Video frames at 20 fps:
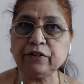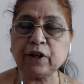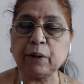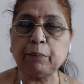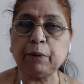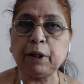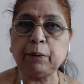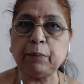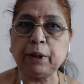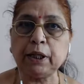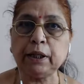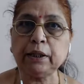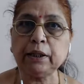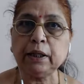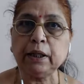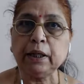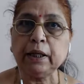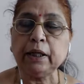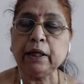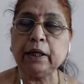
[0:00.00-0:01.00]
amendment
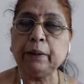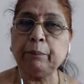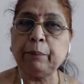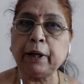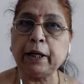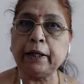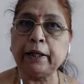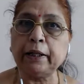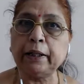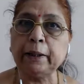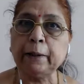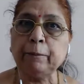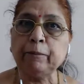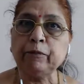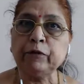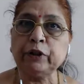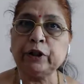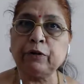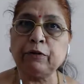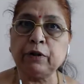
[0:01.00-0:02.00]
by
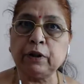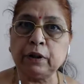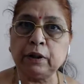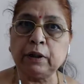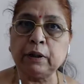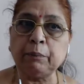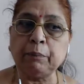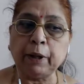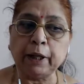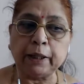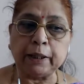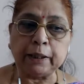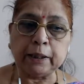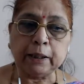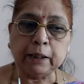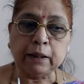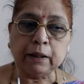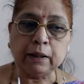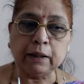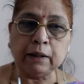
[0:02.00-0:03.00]

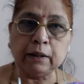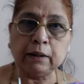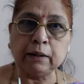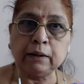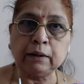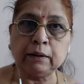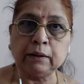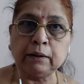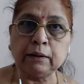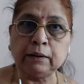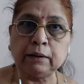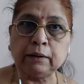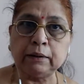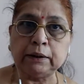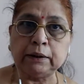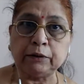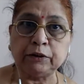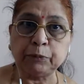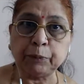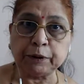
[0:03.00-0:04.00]

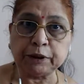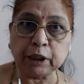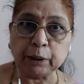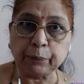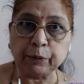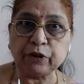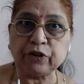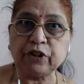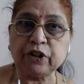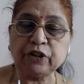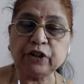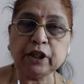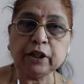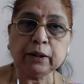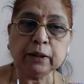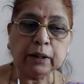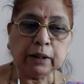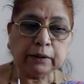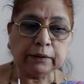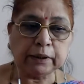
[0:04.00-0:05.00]
the special procedure,
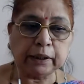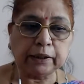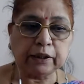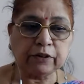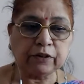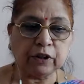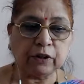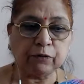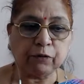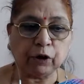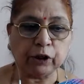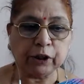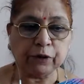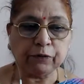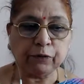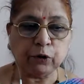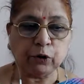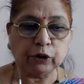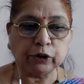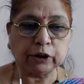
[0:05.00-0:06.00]
that is in
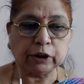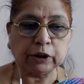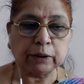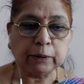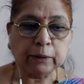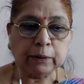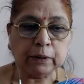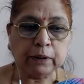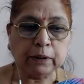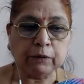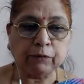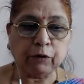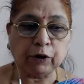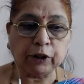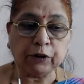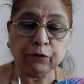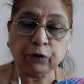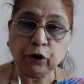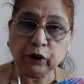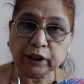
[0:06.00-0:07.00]

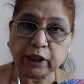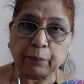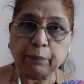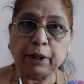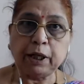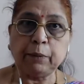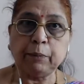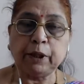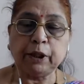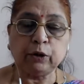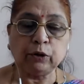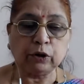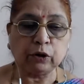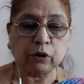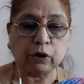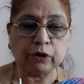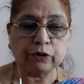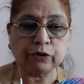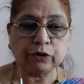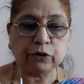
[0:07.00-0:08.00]
44th Amendment to the
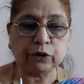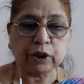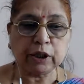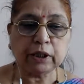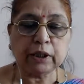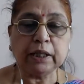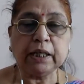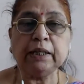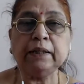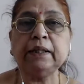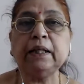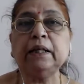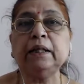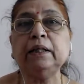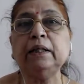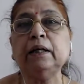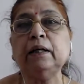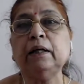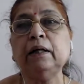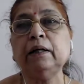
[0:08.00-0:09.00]
Constitution in the
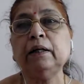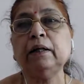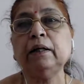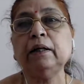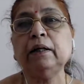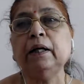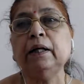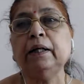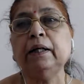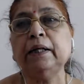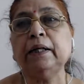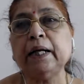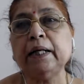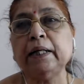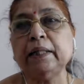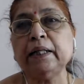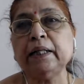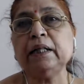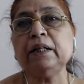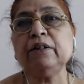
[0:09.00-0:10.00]
year
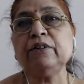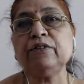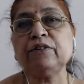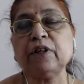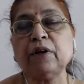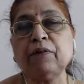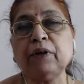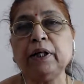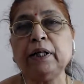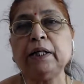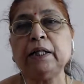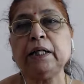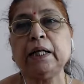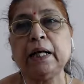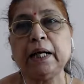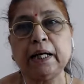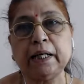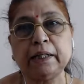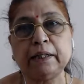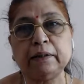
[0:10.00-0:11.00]

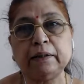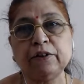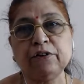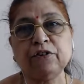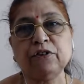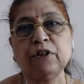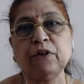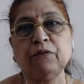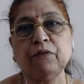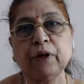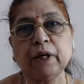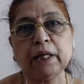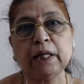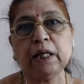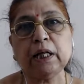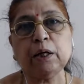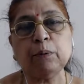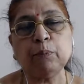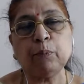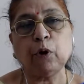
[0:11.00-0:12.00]
1978. This is a
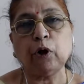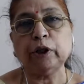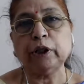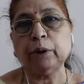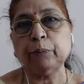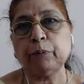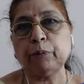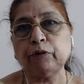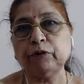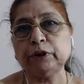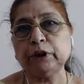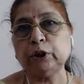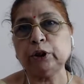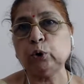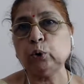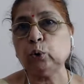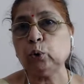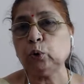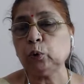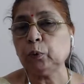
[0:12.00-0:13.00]
very important provision.
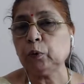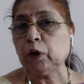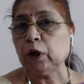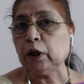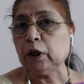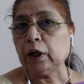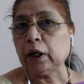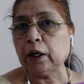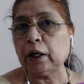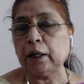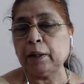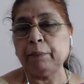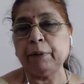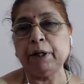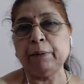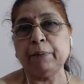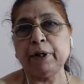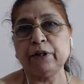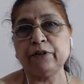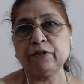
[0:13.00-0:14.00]
Two
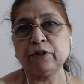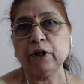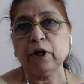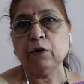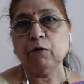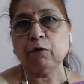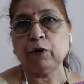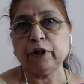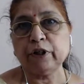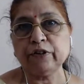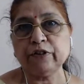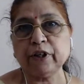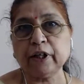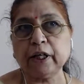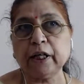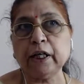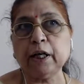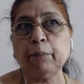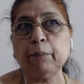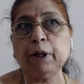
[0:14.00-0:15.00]
amendments:
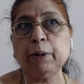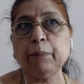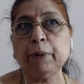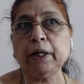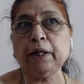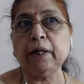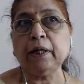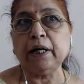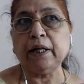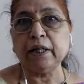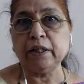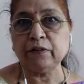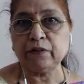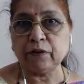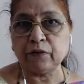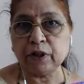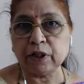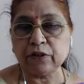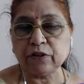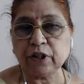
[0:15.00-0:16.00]
42nd Amendment
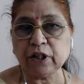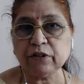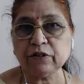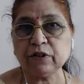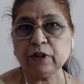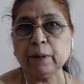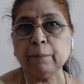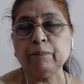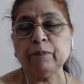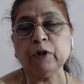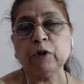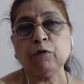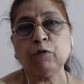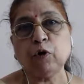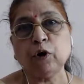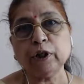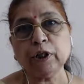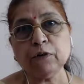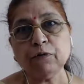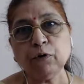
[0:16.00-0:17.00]
1976,
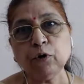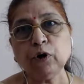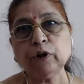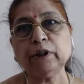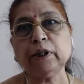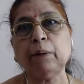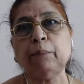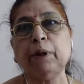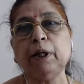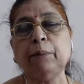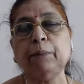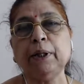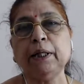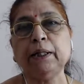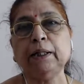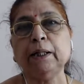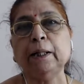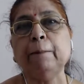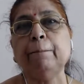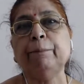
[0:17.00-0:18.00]
44th Amendment
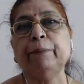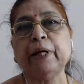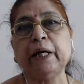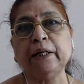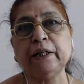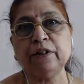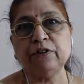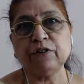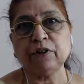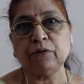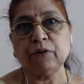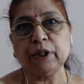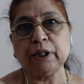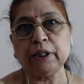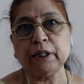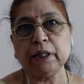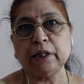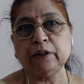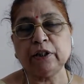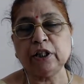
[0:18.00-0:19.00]

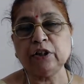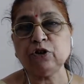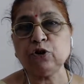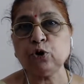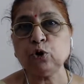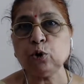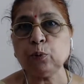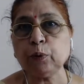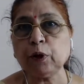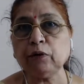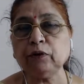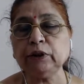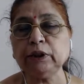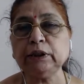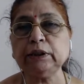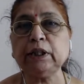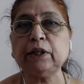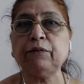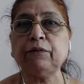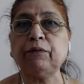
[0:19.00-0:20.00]
1978. These two provisions
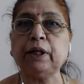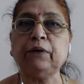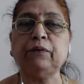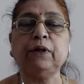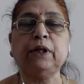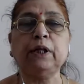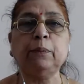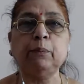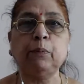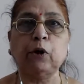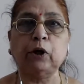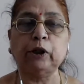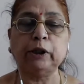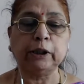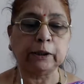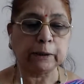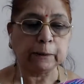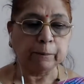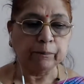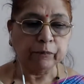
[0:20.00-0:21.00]
are very, very important.
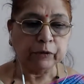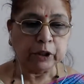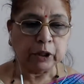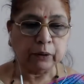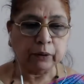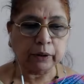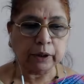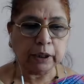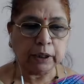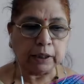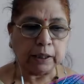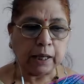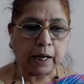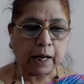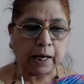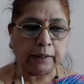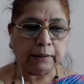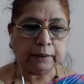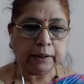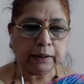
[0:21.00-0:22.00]
Okay,
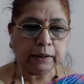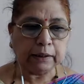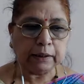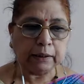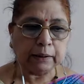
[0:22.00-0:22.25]
and then